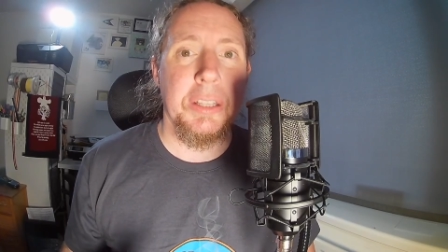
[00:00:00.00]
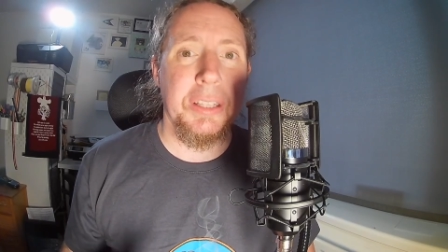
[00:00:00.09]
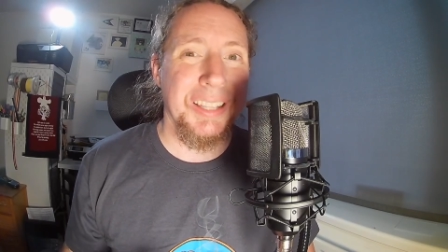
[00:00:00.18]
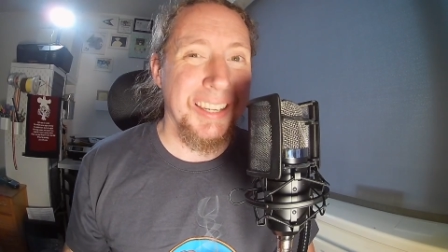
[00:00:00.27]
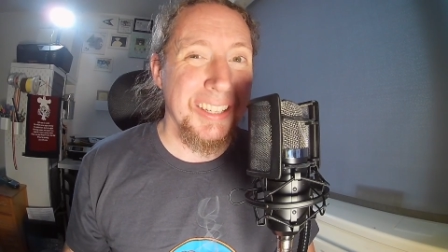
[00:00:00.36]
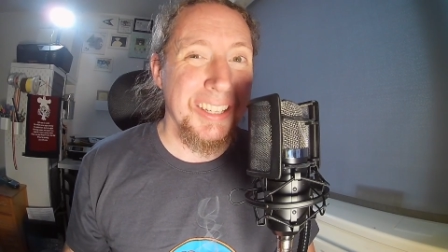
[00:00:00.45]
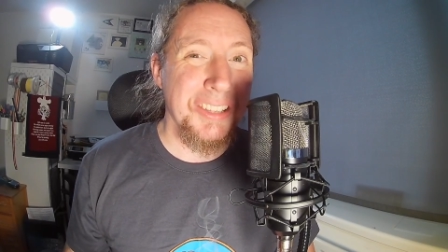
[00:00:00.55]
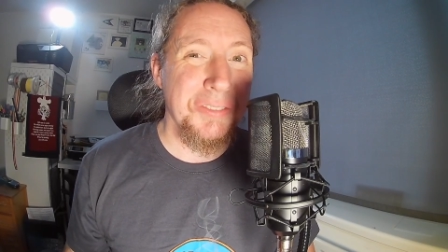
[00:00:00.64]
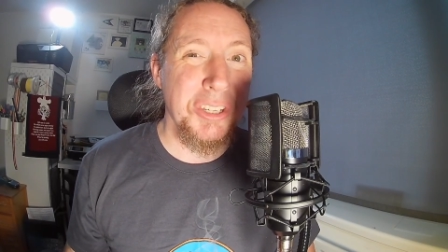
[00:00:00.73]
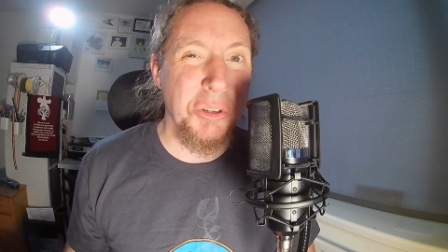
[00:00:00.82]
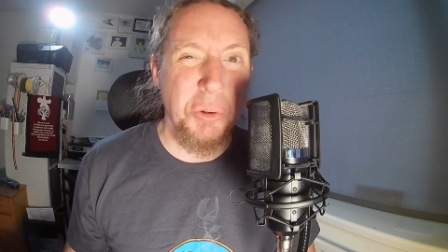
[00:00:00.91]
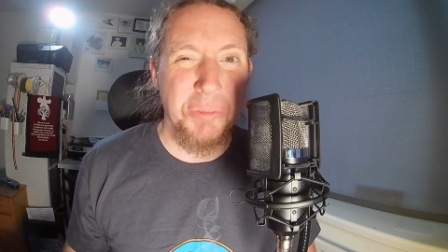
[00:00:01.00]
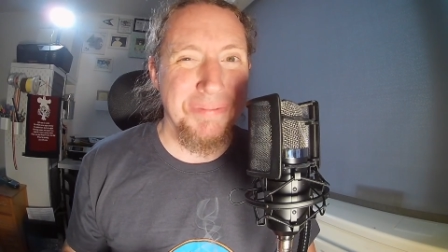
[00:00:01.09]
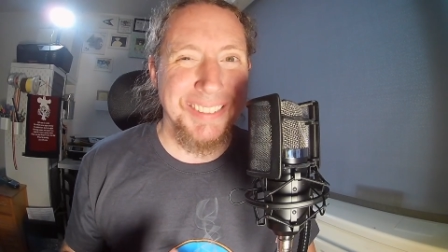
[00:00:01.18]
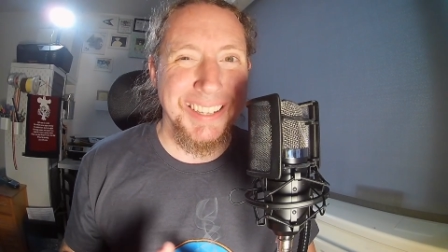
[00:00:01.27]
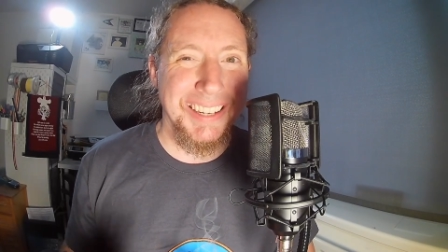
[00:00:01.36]
The lighting in the video
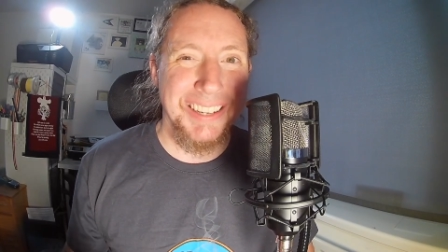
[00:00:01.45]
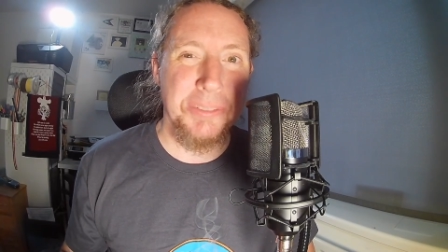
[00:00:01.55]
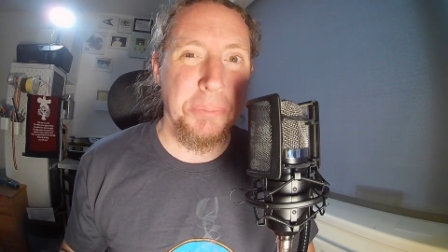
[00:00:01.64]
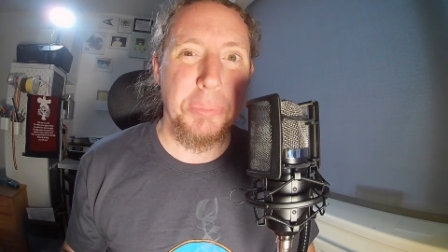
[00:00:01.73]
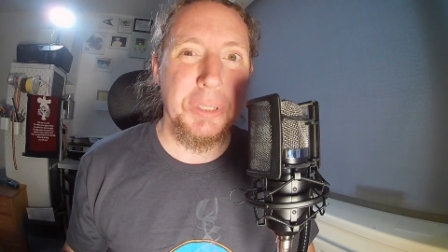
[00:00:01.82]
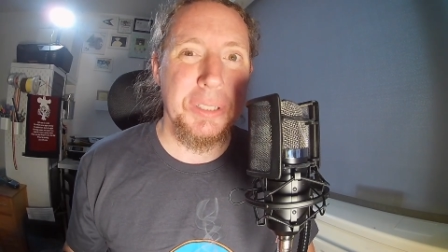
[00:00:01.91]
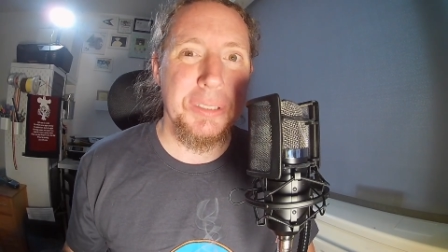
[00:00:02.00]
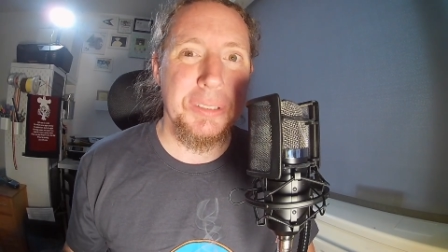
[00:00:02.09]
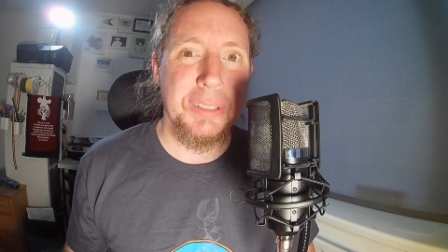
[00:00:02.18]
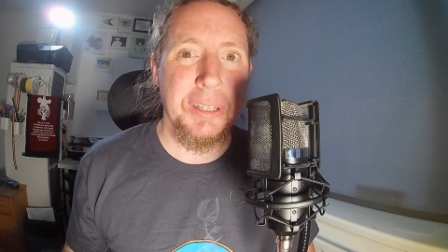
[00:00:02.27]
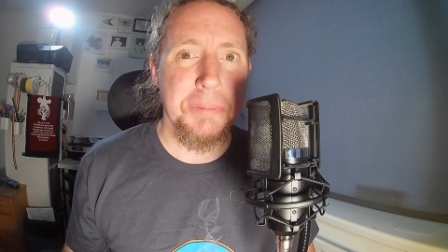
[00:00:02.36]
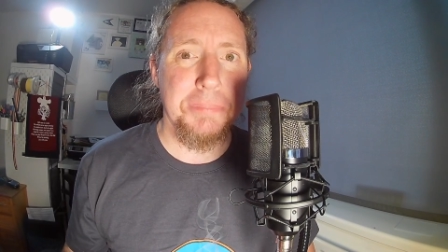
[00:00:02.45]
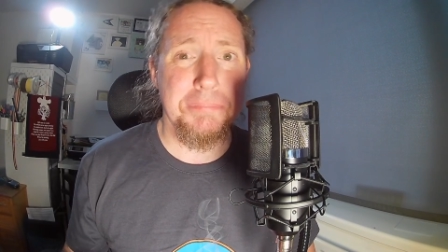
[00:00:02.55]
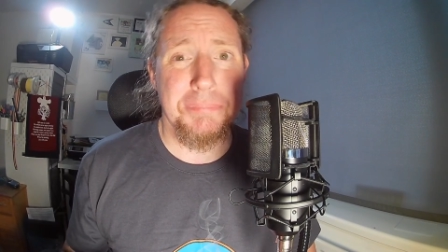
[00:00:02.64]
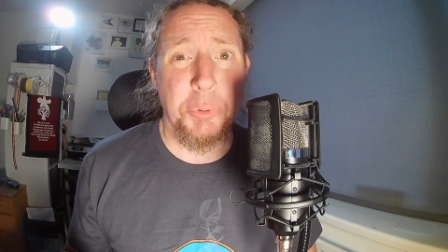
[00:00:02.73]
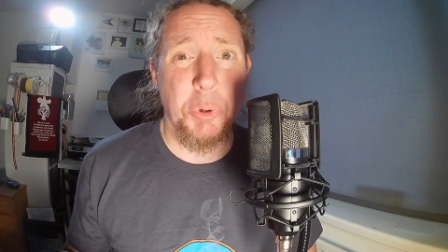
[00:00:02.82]
isn't brilliant.
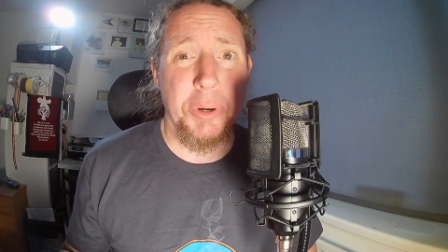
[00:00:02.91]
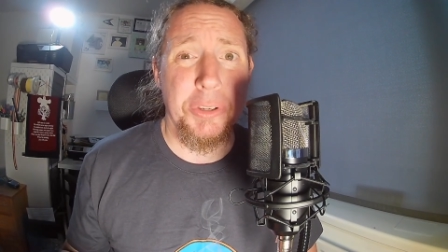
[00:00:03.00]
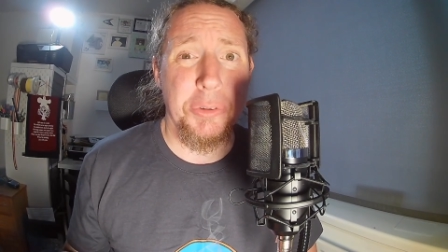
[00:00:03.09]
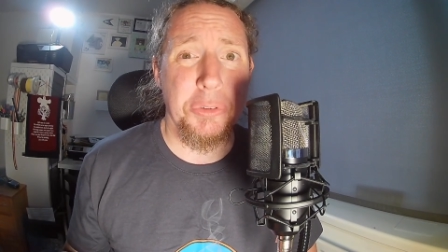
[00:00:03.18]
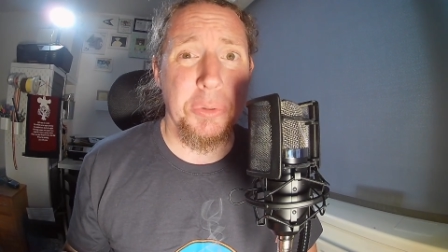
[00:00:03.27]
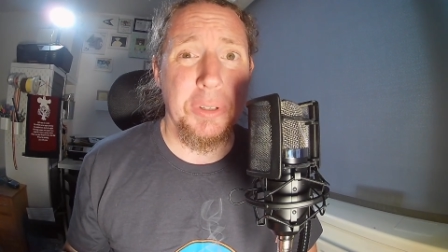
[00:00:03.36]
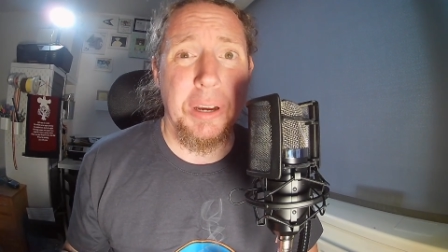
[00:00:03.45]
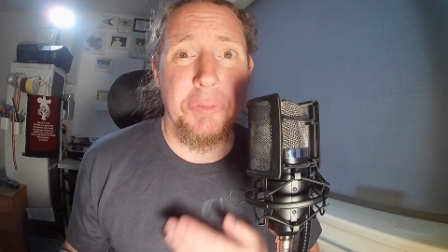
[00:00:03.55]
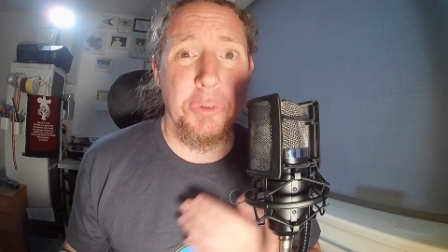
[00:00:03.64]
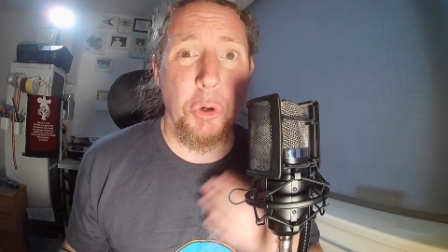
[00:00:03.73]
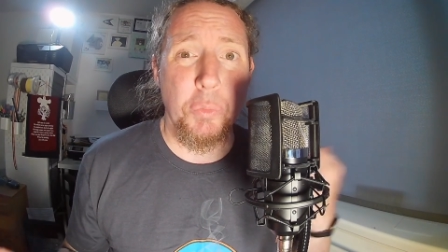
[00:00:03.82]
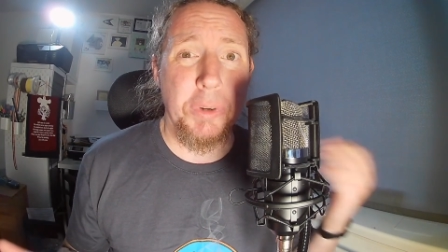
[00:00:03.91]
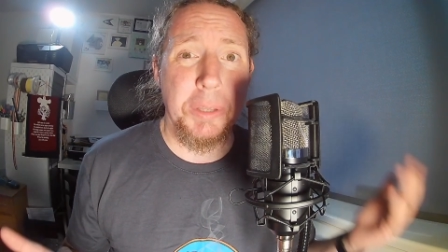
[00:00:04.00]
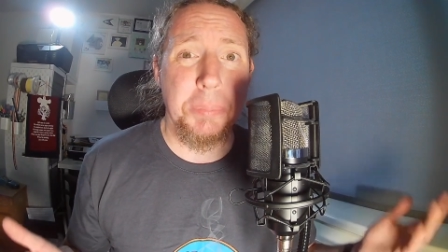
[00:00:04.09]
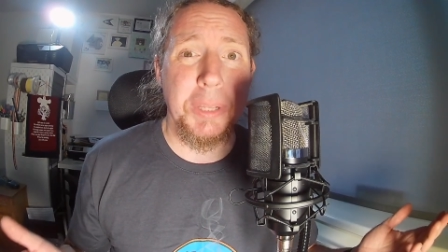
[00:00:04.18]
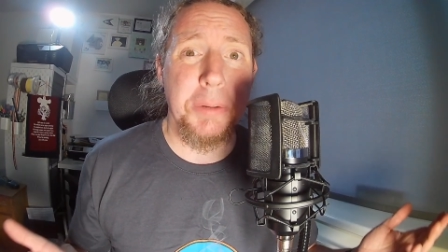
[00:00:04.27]
I'm quite new to it. I've not
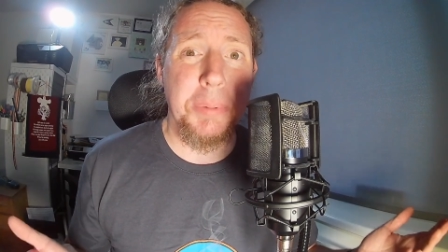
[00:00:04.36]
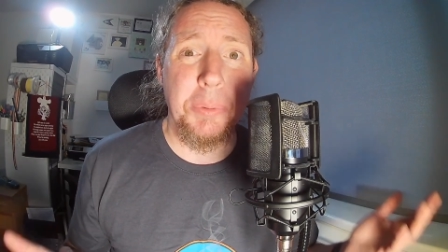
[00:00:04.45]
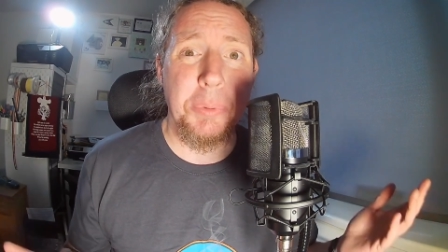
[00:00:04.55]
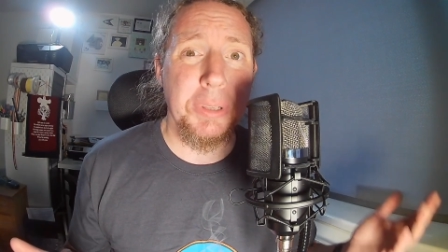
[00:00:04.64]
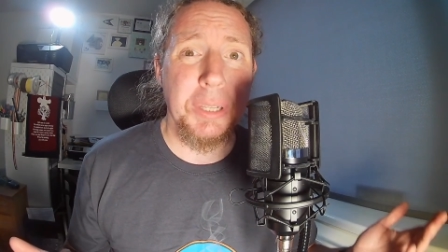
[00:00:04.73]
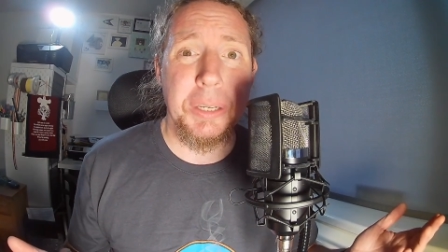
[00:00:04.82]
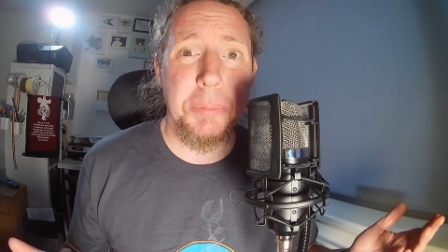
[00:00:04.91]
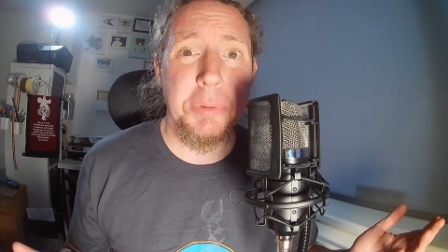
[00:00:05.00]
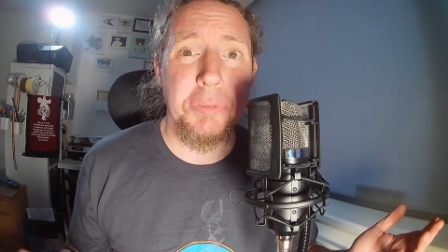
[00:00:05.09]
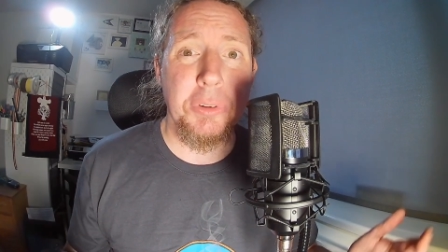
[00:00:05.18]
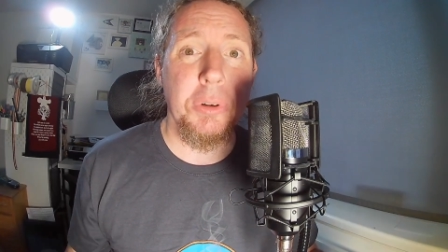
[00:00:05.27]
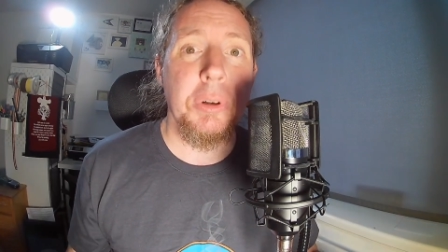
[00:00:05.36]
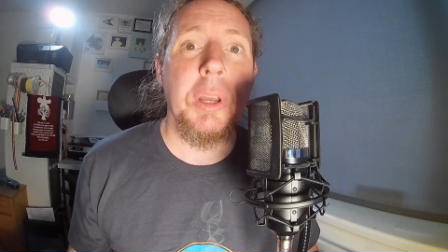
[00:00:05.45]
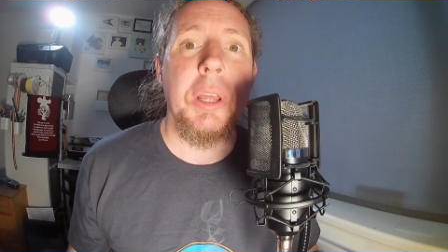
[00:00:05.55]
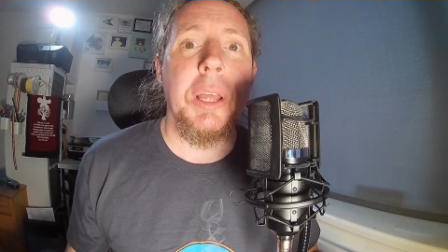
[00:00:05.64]
really played about with lighting before.